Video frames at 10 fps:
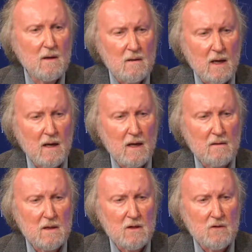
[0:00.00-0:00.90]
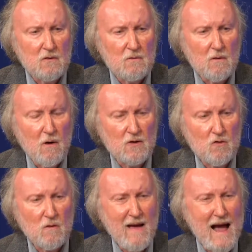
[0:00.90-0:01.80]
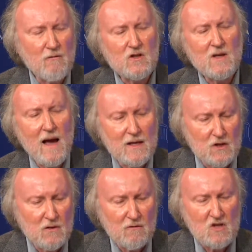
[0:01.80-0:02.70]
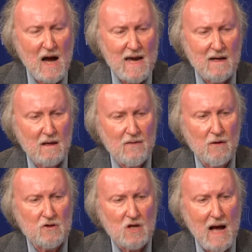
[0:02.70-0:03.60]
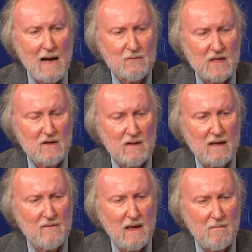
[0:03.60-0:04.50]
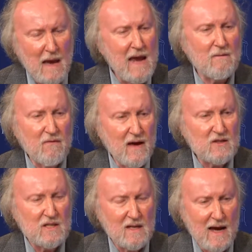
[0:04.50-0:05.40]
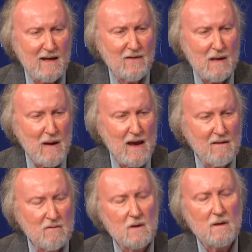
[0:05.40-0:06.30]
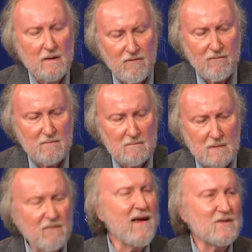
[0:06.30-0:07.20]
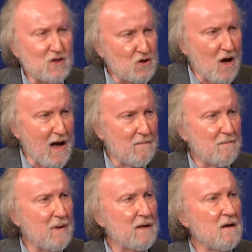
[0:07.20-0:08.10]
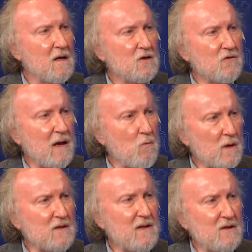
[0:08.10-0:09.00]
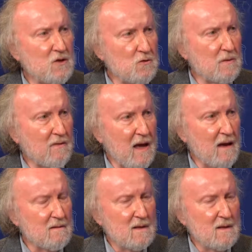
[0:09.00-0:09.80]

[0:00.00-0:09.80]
are sort of outsized to their title and their jobs. They may have a fancy title and they may have a fancy job, but what do they do with that?